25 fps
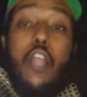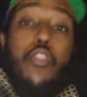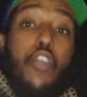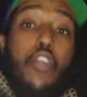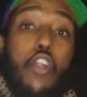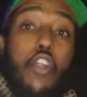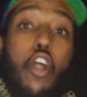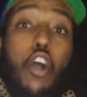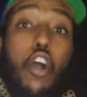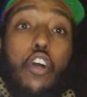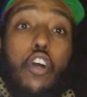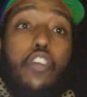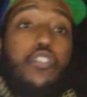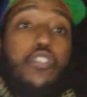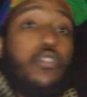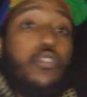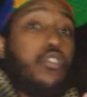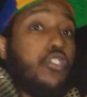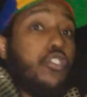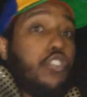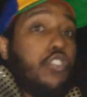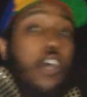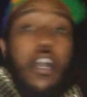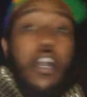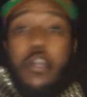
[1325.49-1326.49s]
There are also
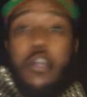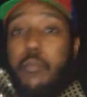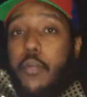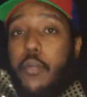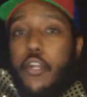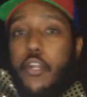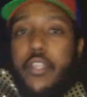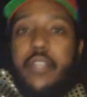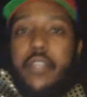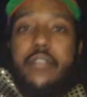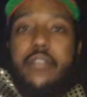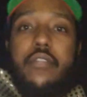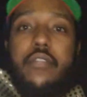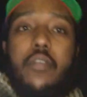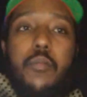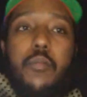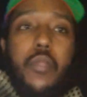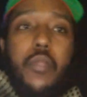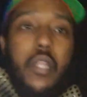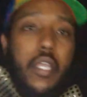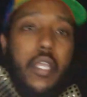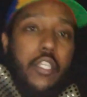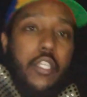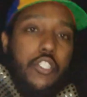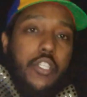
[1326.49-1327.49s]
stock market
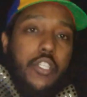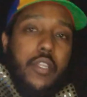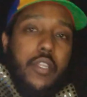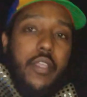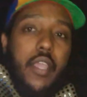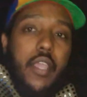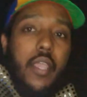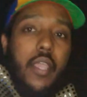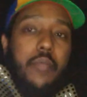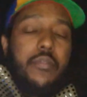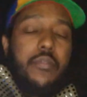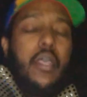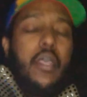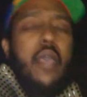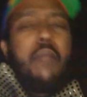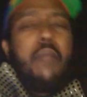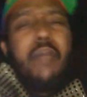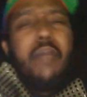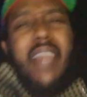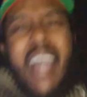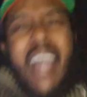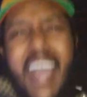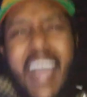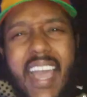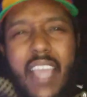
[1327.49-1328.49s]
simulation games,
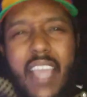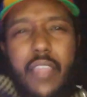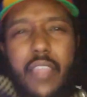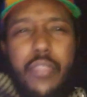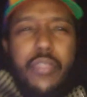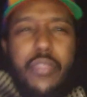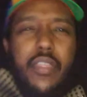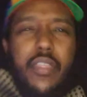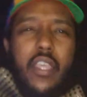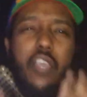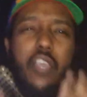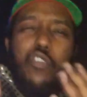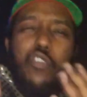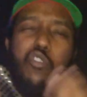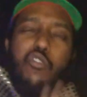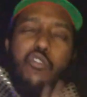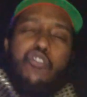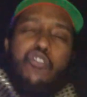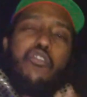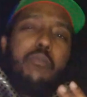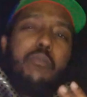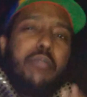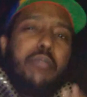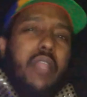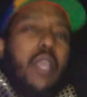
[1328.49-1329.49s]
but I think you
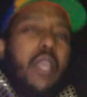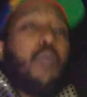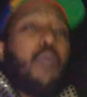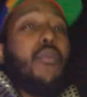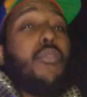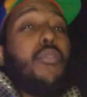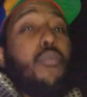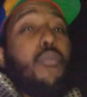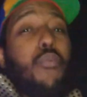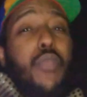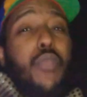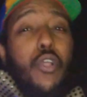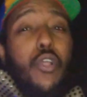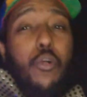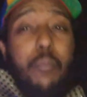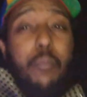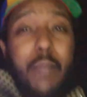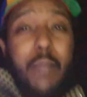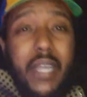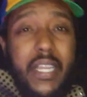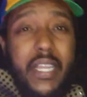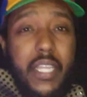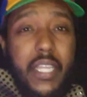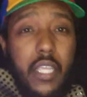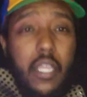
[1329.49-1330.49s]
should play with real
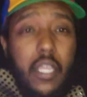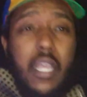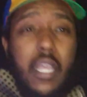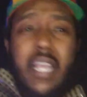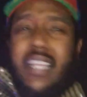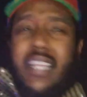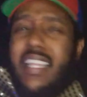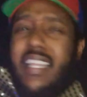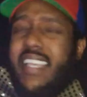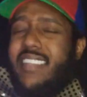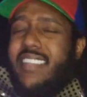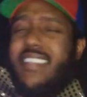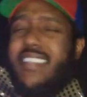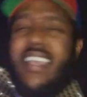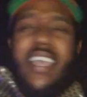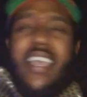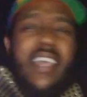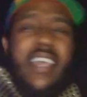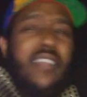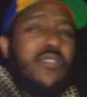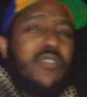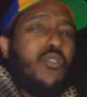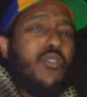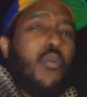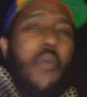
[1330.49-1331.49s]
money, like
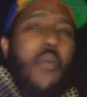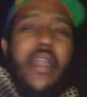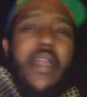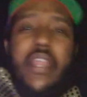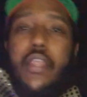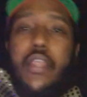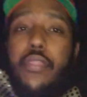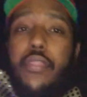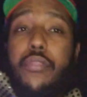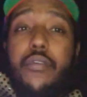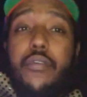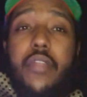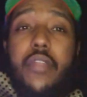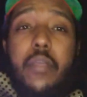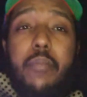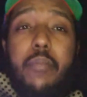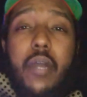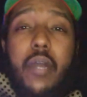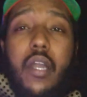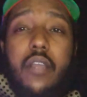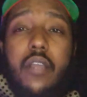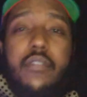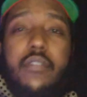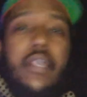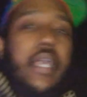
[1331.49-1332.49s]
10, 20, 30
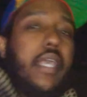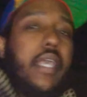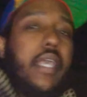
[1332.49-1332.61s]
bucks.